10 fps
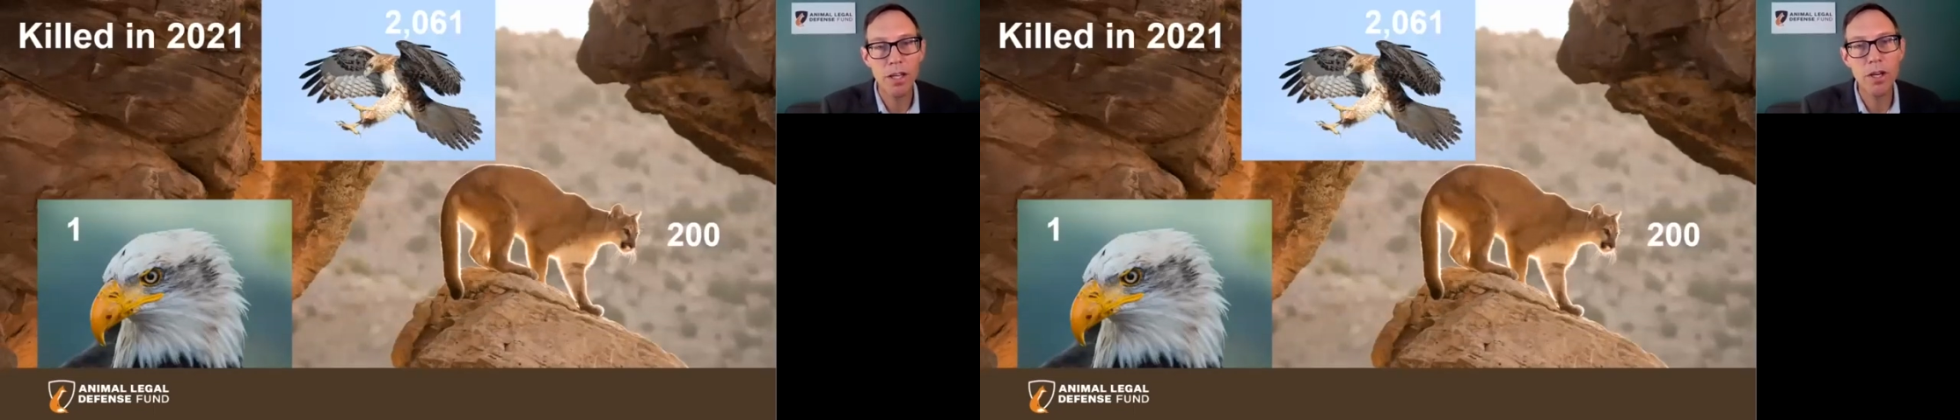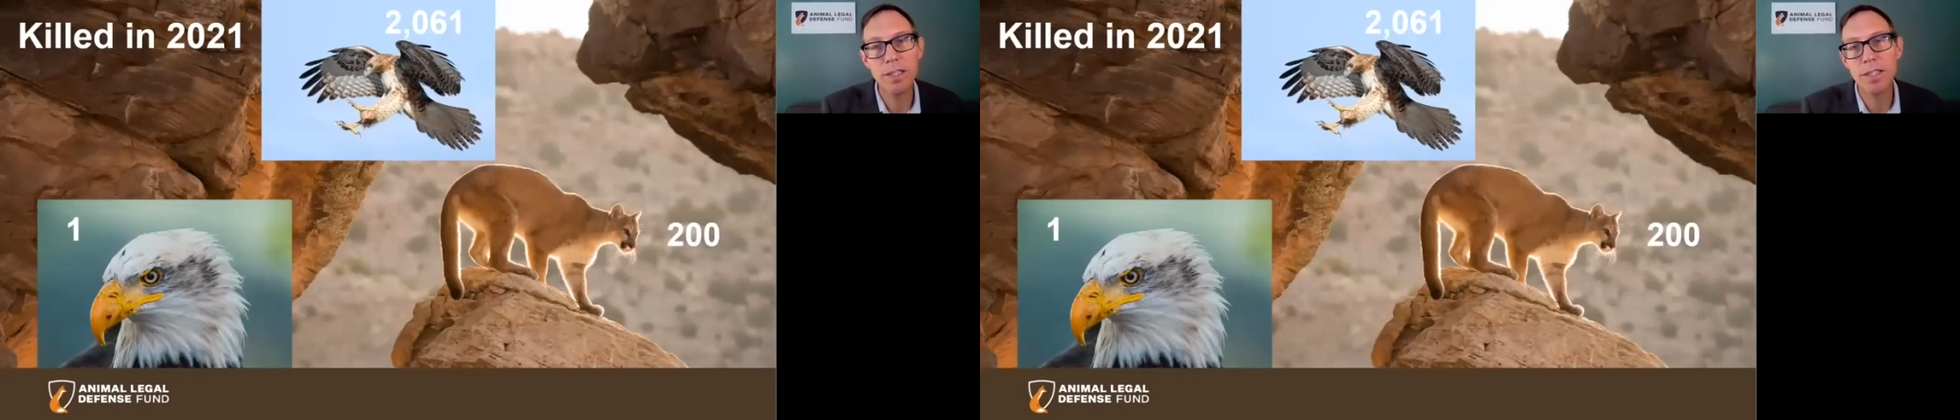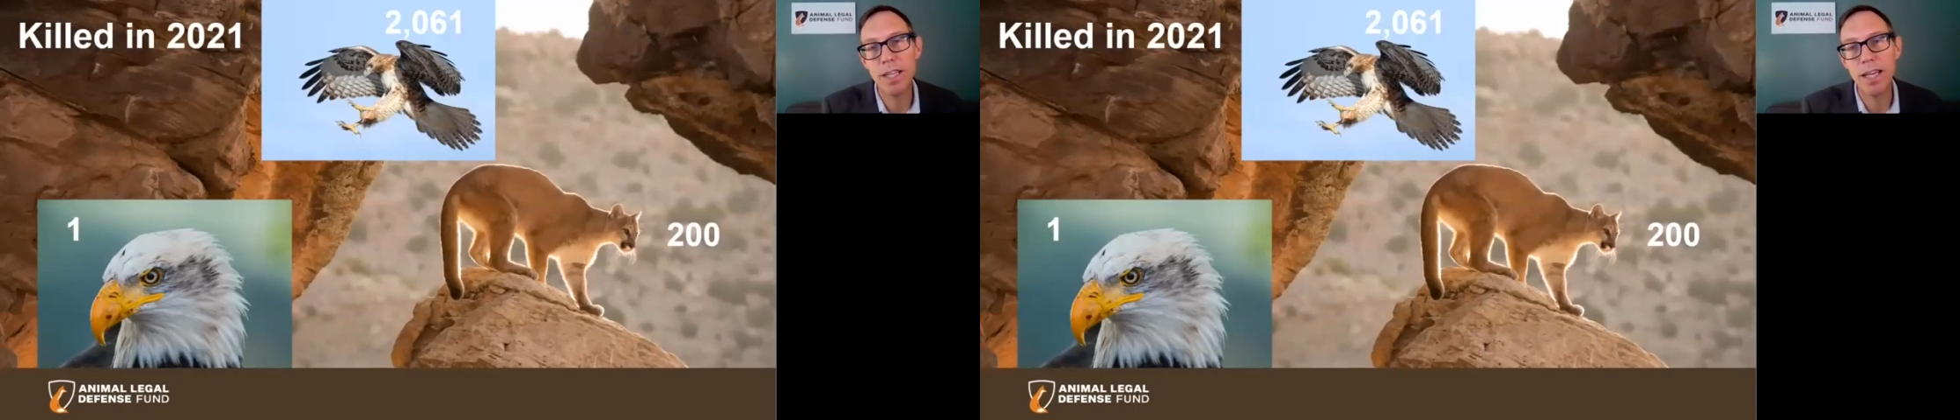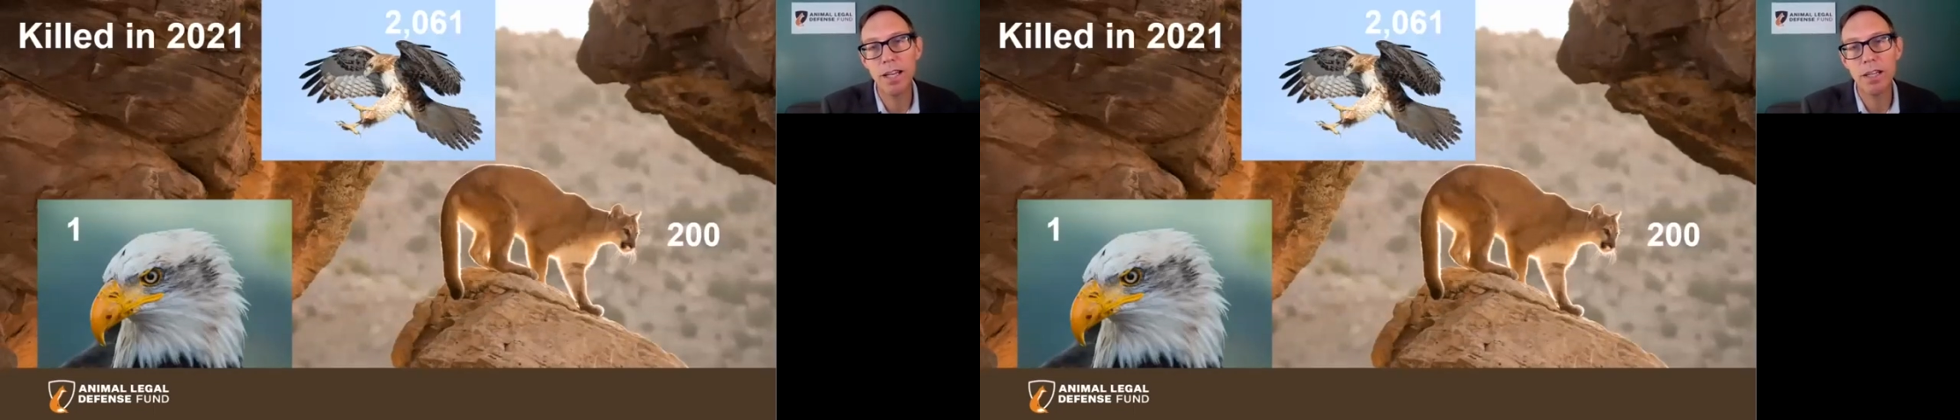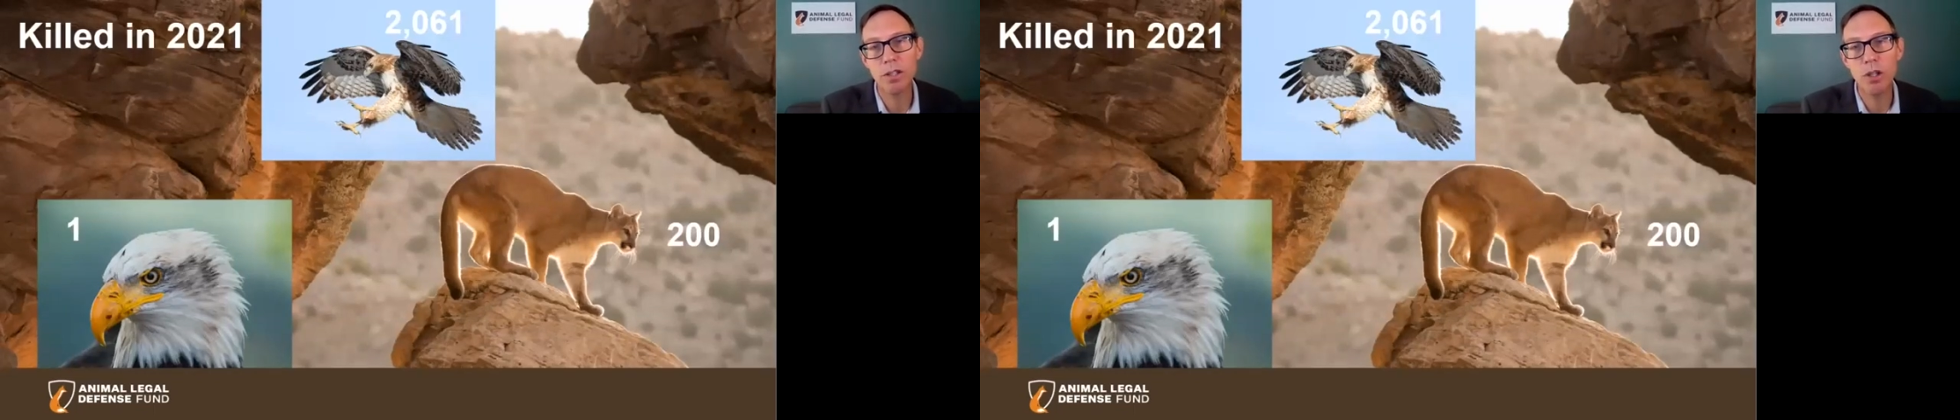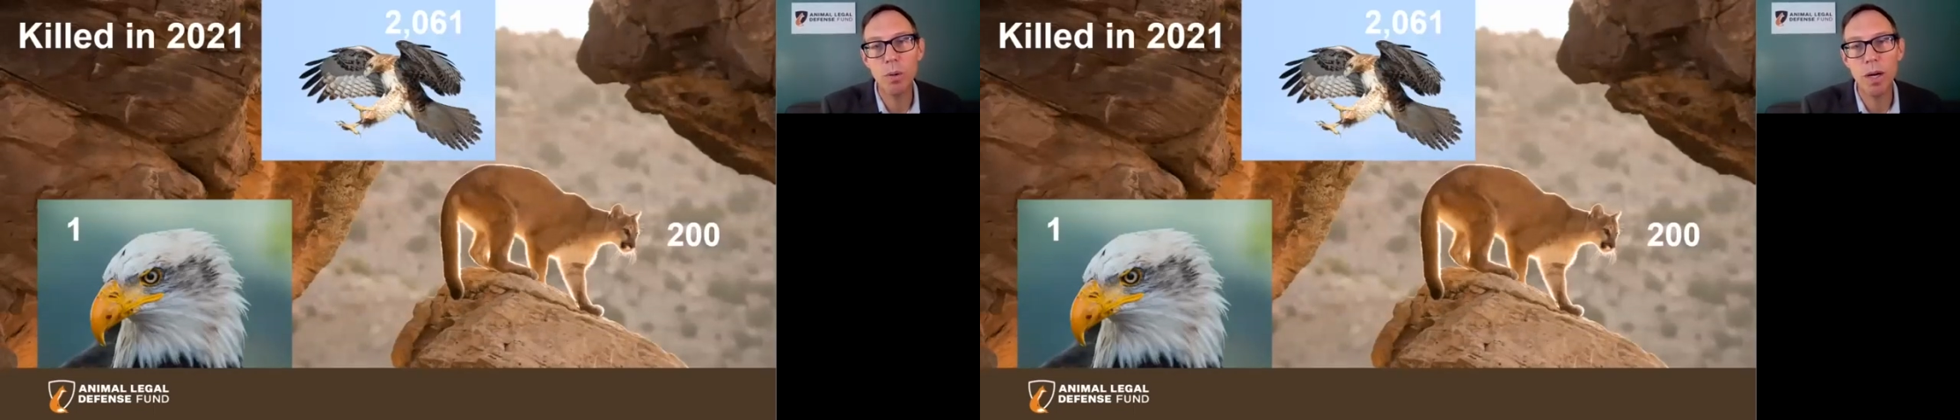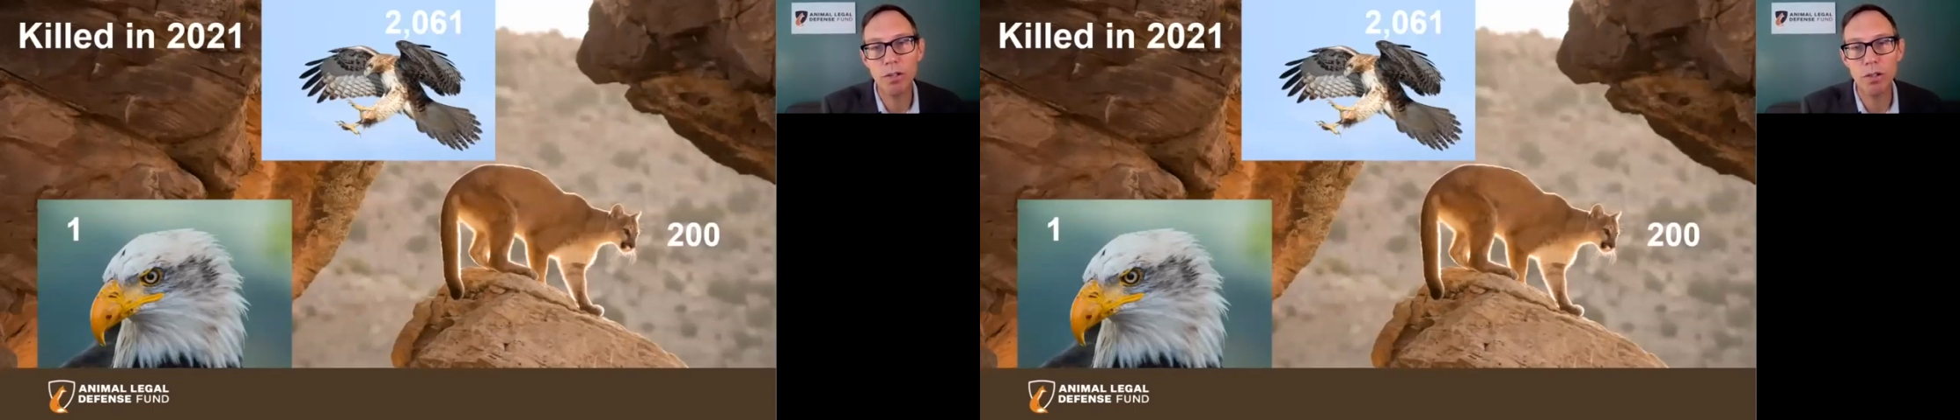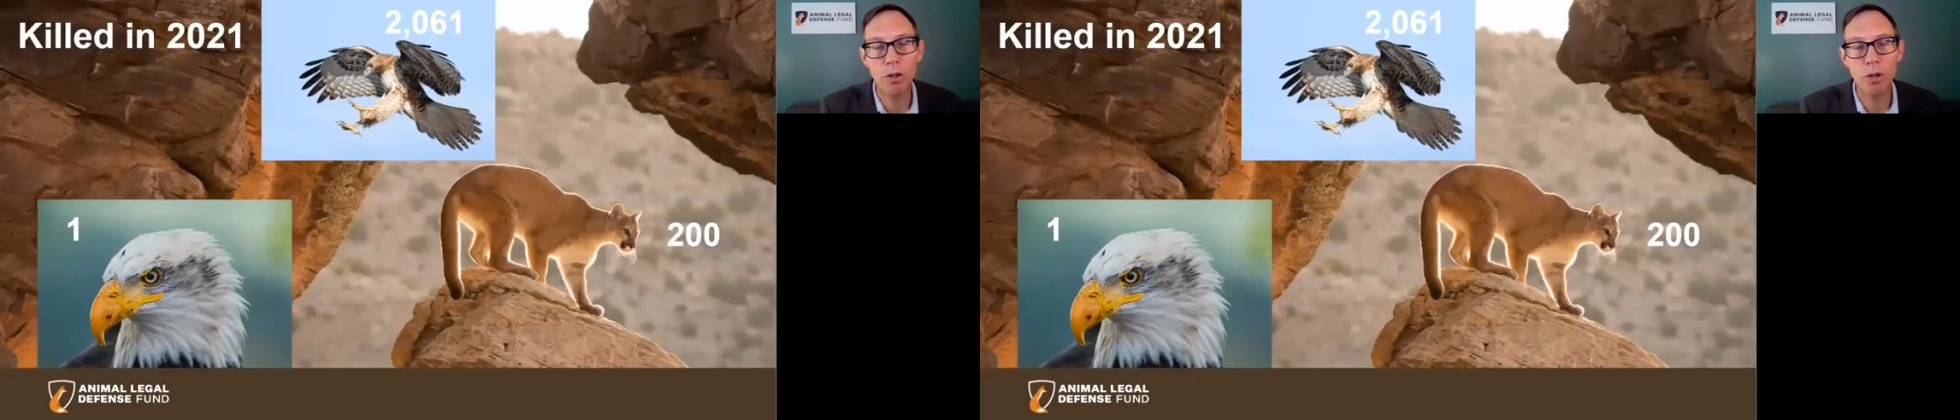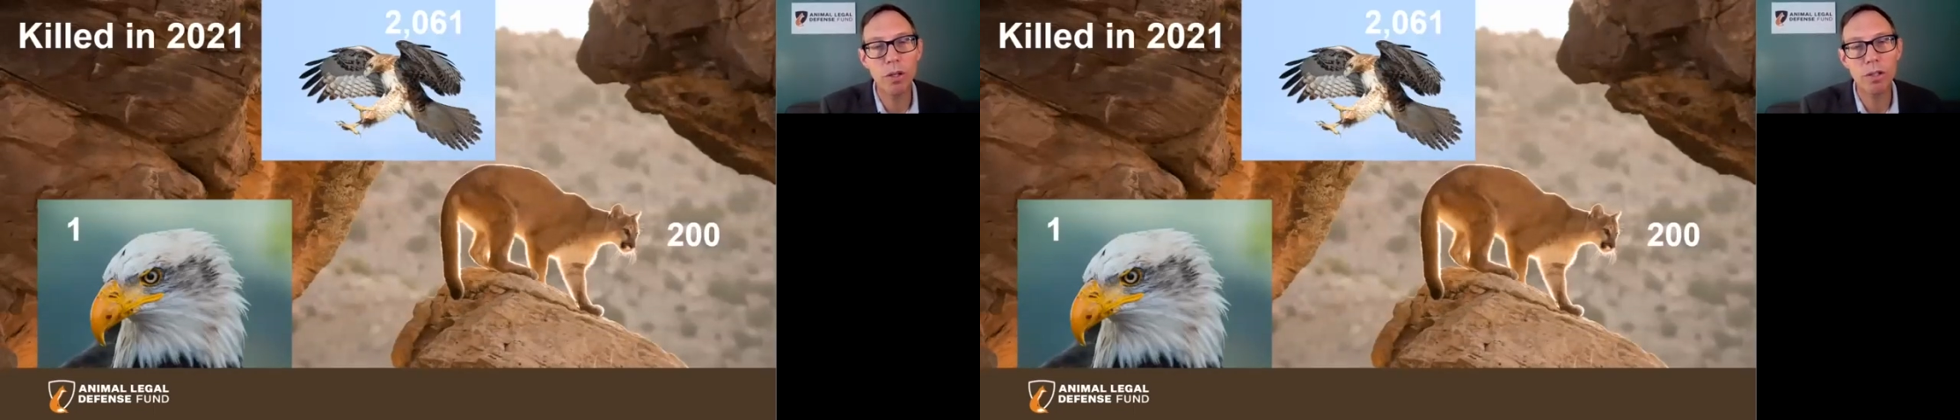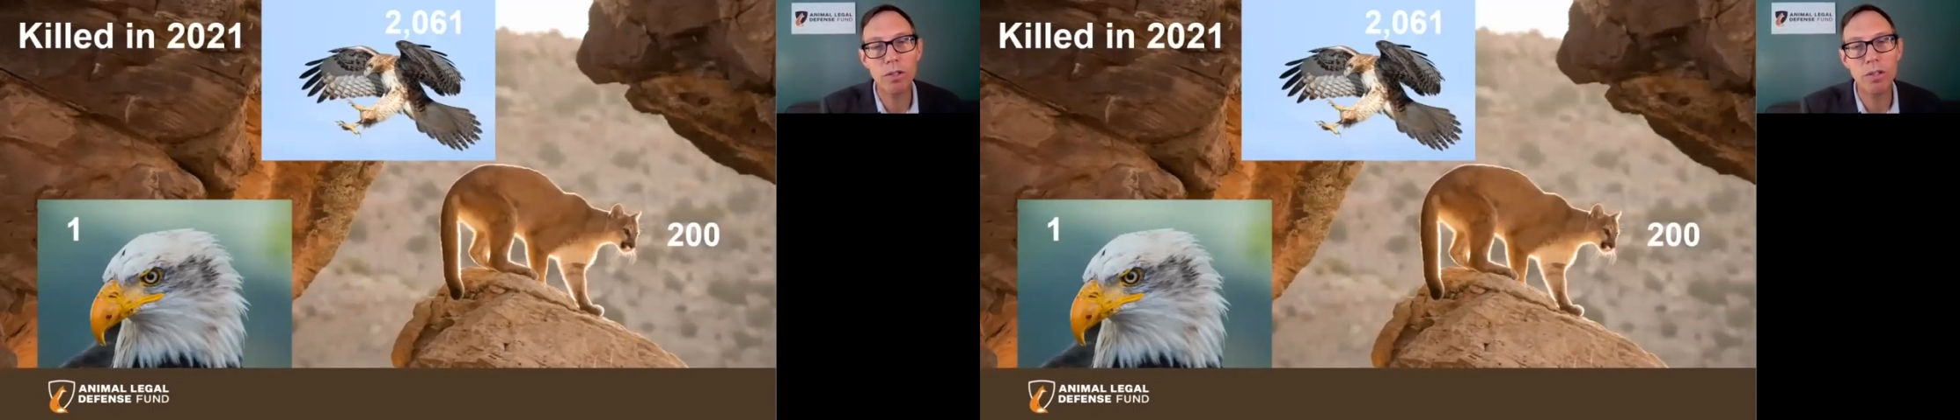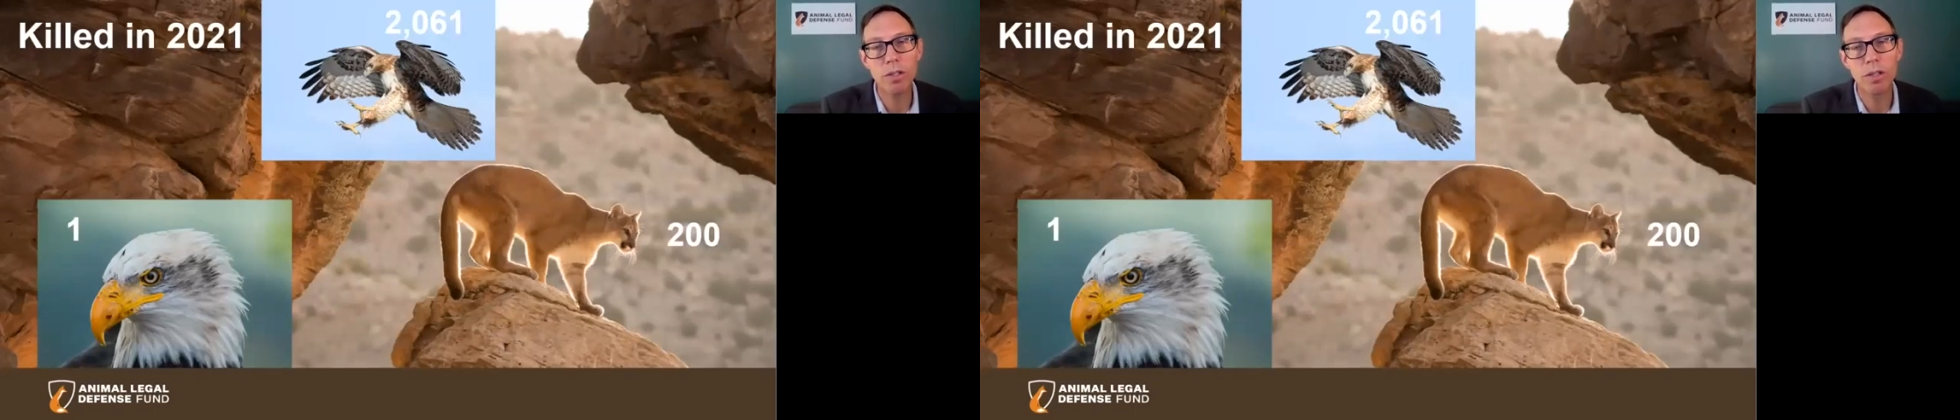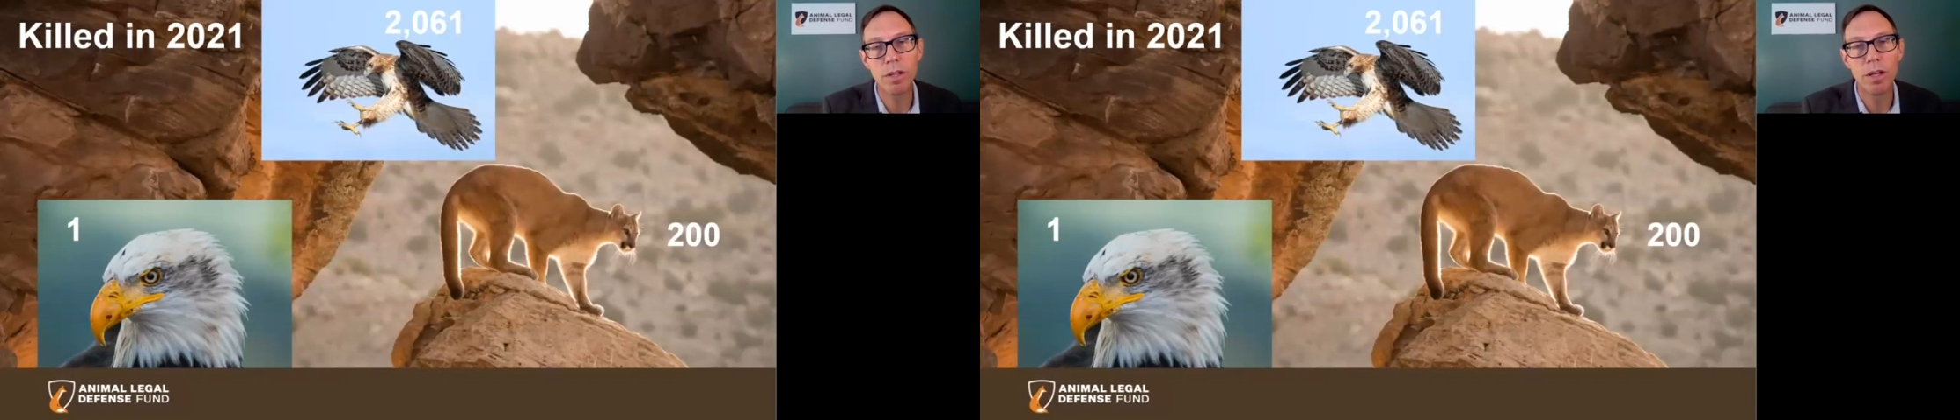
You can see here 200 cougars